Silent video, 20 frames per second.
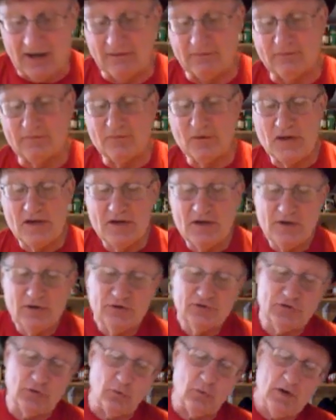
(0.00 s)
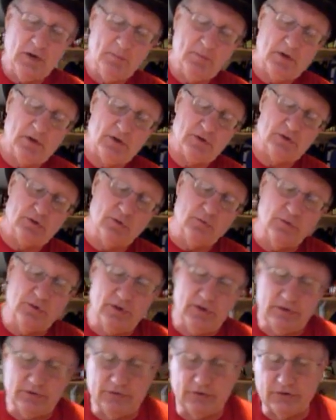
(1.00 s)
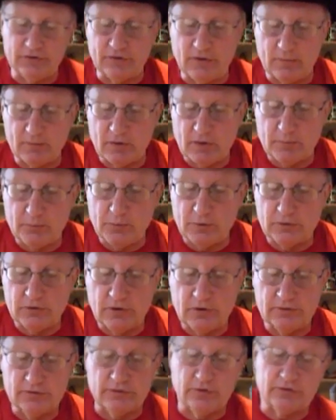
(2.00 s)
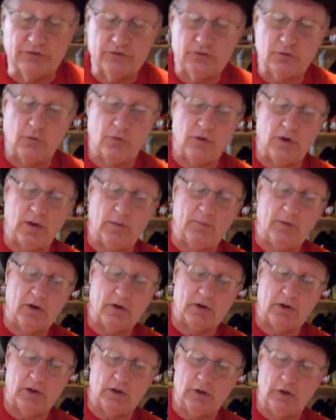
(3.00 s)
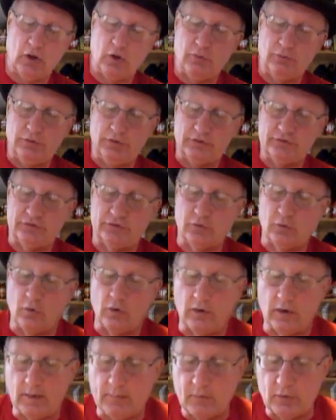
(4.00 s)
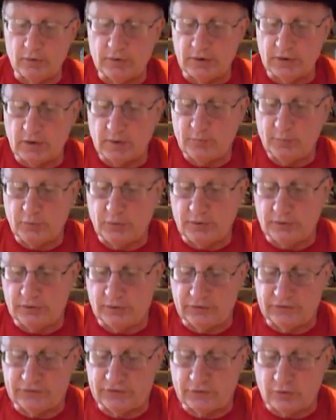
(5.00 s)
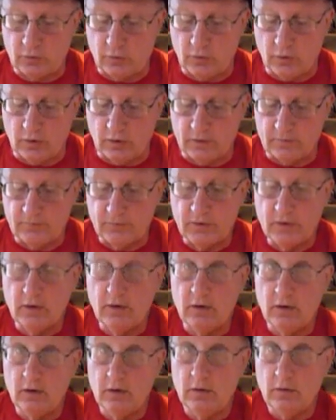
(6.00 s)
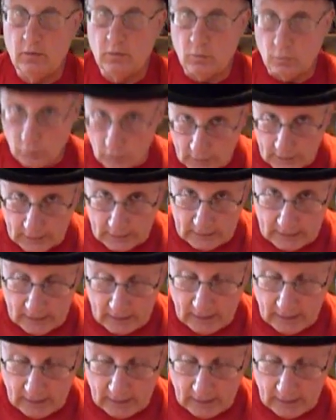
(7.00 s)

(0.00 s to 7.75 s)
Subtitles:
tough. So what I'm going to do with these is I'm going to put these in the store, and I'm not going to load the store. I'm only going to put in the store what I